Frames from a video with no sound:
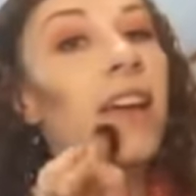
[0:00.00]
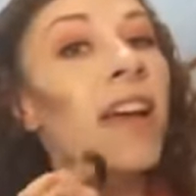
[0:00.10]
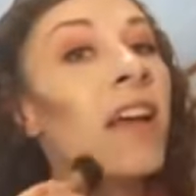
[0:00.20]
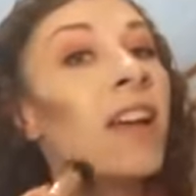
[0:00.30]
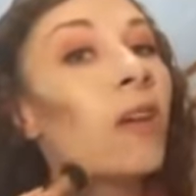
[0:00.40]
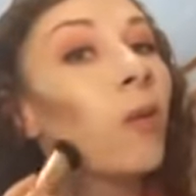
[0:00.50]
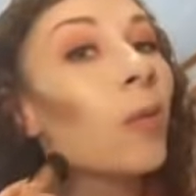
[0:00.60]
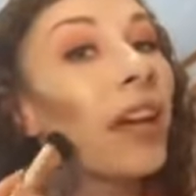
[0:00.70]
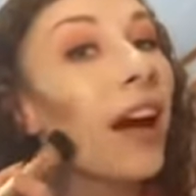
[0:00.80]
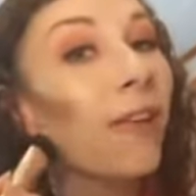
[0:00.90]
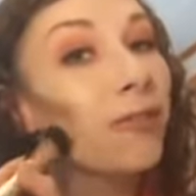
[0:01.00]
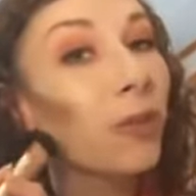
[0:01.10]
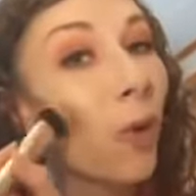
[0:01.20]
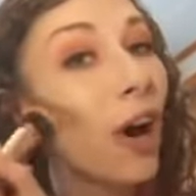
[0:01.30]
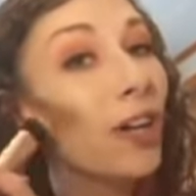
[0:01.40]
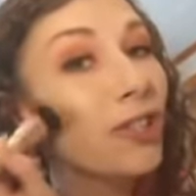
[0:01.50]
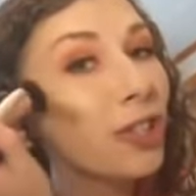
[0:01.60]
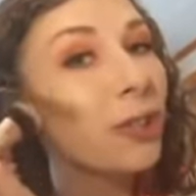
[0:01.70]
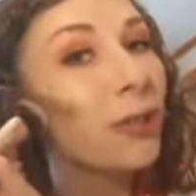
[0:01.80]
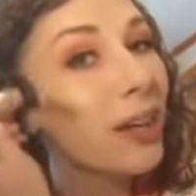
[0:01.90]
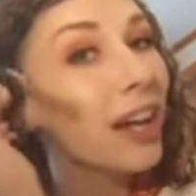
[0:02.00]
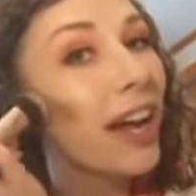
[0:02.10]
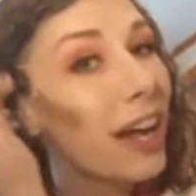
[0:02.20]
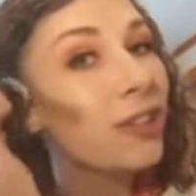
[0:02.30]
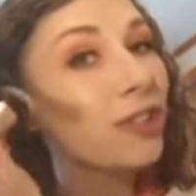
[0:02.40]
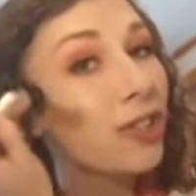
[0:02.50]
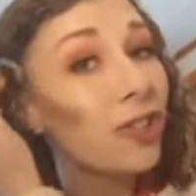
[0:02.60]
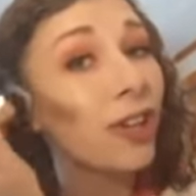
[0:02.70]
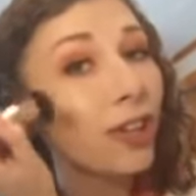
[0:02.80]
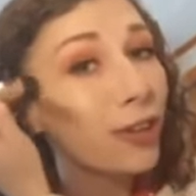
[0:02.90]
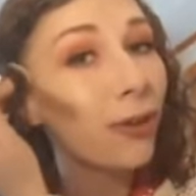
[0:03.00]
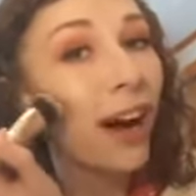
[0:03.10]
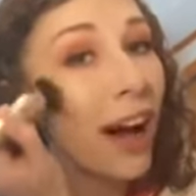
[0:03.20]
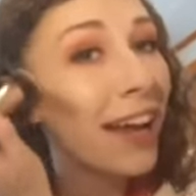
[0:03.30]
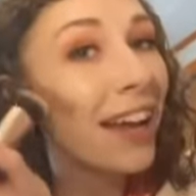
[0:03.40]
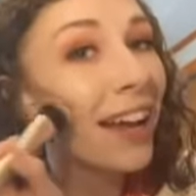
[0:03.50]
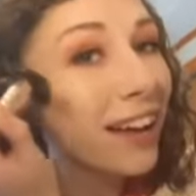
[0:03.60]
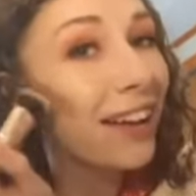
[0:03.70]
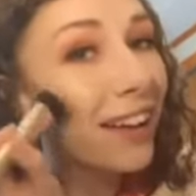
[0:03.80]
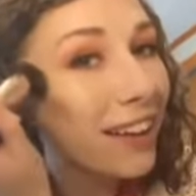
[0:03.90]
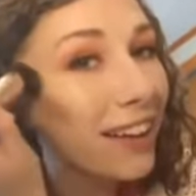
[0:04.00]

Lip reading: and we have to watch you and just start crying.